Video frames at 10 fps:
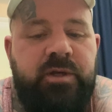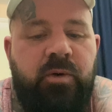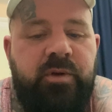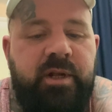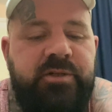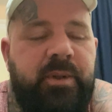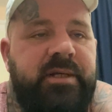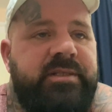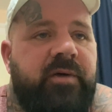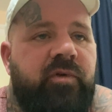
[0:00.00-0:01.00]
old and at
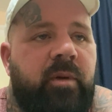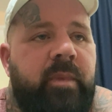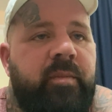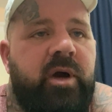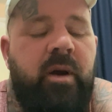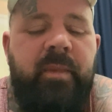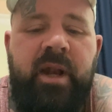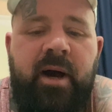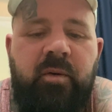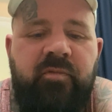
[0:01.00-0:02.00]
27 I remember coming
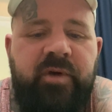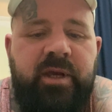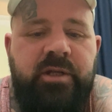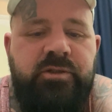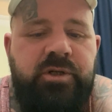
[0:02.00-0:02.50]
out and thinking,